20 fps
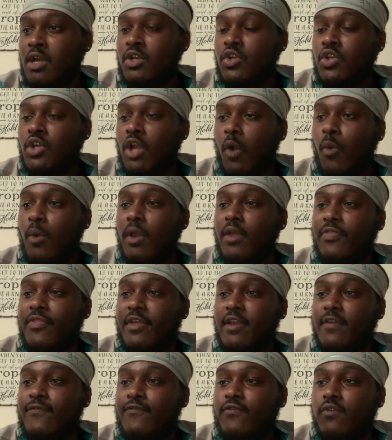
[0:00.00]
Knowing
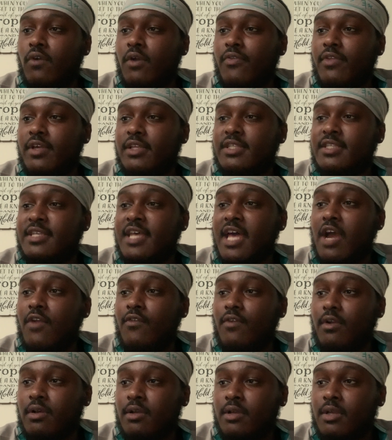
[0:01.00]
therefore the
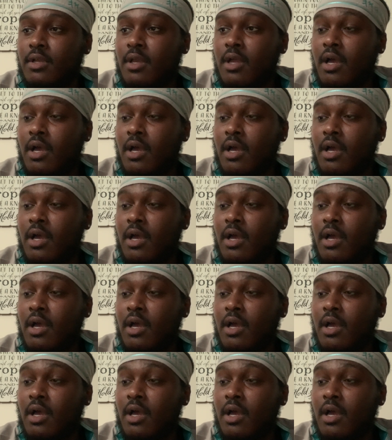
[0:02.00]
terror